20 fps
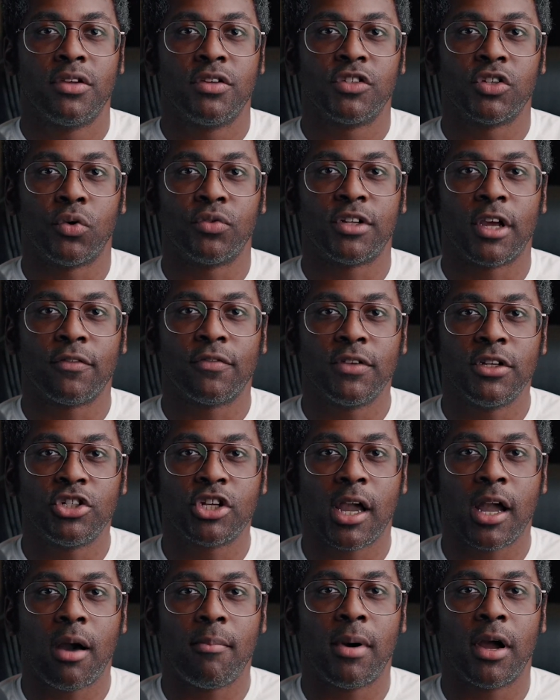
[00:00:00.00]
So definitely
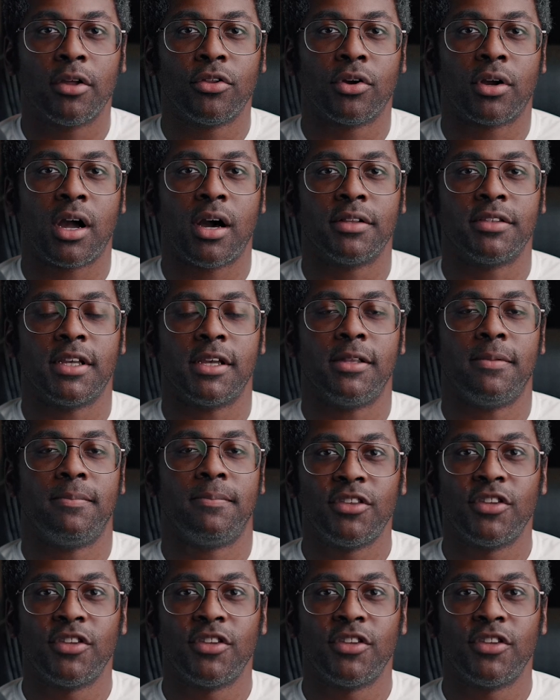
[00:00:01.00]
check out my other content.